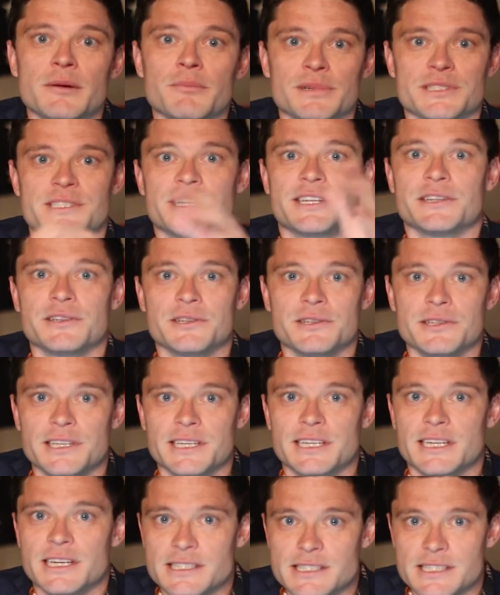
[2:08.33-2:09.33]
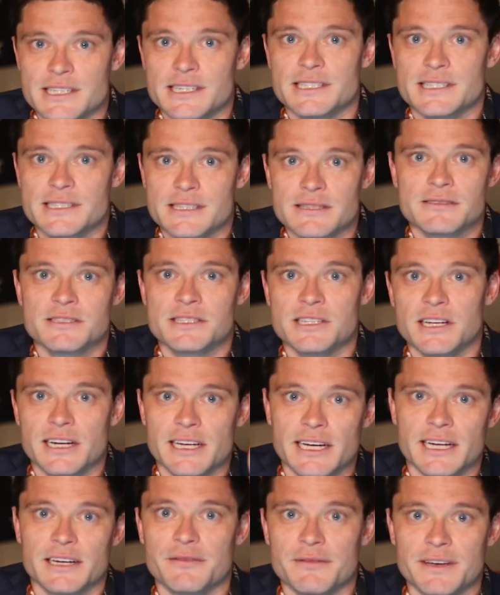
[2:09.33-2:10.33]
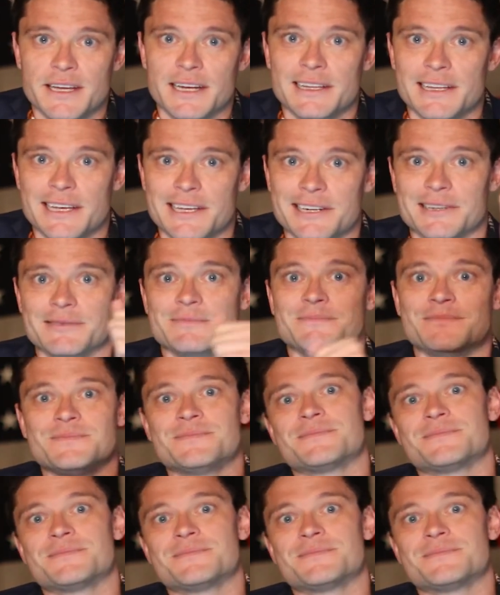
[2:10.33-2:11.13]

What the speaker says: particularly because he's stuck on a ventilator.